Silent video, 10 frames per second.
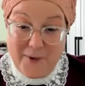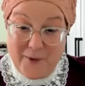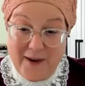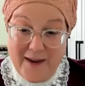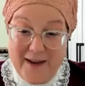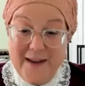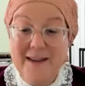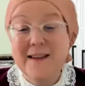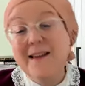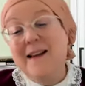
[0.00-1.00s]

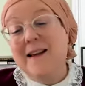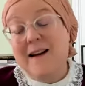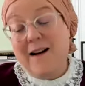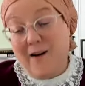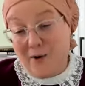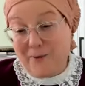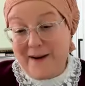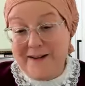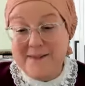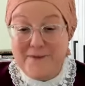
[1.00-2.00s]
okay, all
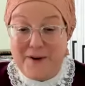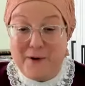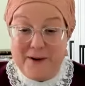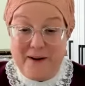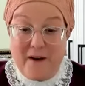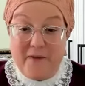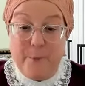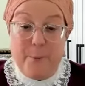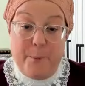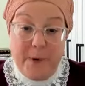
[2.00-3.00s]
right, fair enough.